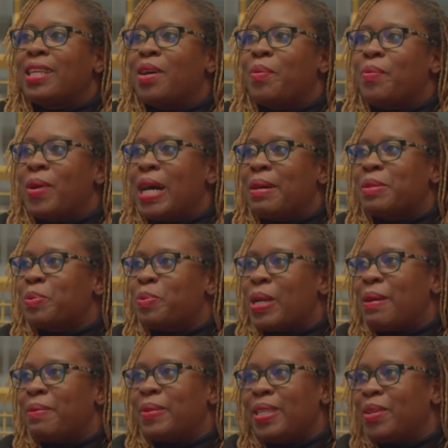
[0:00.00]
our moms
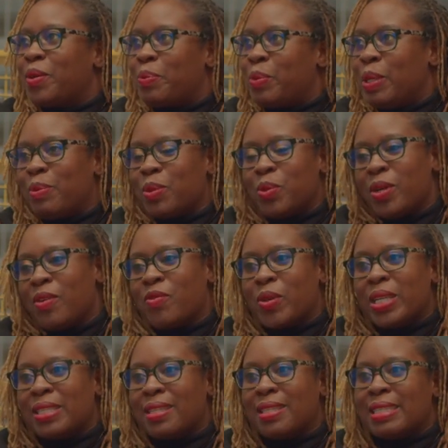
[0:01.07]
probably or people who have
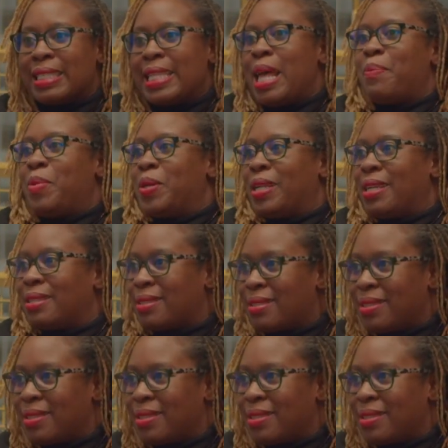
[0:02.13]
raised us snap on us,